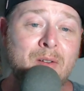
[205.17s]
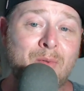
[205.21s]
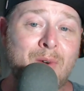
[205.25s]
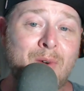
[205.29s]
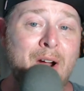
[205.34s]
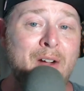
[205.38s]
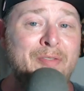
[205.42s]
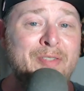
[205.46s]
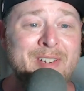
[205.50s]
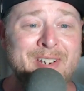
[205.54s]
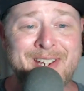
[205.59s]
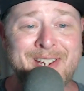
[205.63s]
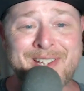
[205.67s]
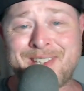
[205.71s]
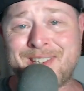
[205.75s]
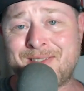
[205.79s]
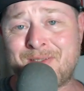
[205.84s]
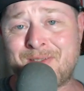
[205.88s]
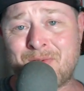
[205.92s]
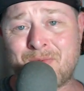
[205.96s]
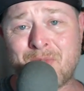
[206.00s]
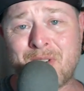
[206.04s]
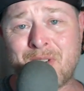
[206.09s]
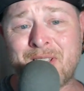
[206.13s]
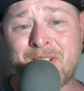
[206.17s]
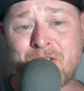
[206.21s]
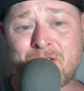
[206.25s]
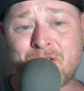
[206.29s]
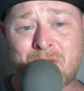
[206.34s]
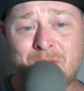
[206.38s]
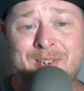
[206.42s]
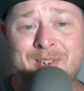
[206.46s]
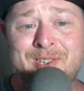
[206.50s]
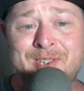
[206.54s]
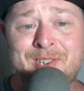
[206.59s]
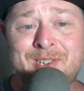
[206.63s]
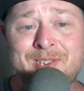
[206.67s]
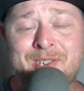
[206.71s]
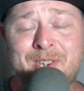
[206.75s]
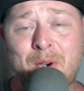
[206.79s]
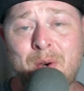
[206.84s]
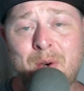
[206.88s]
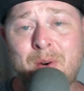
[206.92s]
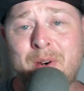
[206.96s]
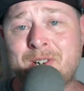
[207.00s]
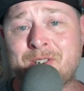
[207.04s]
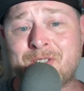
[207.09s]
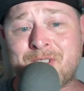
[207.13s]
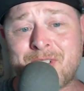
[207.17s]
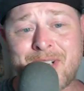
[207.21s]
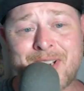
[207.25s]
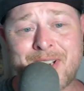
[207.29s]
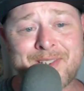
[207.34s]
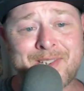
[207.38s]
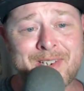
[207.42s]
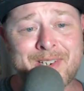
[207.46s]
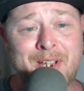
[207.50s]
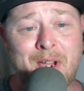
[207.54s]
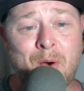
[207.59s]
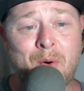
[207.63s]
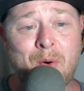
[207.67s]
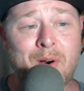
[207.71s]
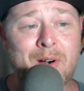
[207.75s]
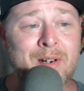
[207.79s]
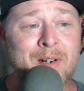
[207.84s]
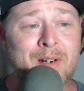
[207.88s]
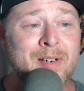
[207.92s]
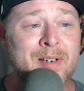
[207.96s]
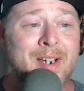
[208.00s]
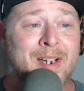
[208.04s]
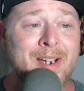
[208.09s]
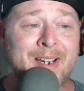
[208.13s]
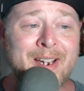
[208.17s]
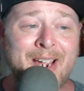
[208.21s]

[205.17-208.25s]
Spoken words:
Rafa doesn't really trust Ahsoka. She doesn't know her.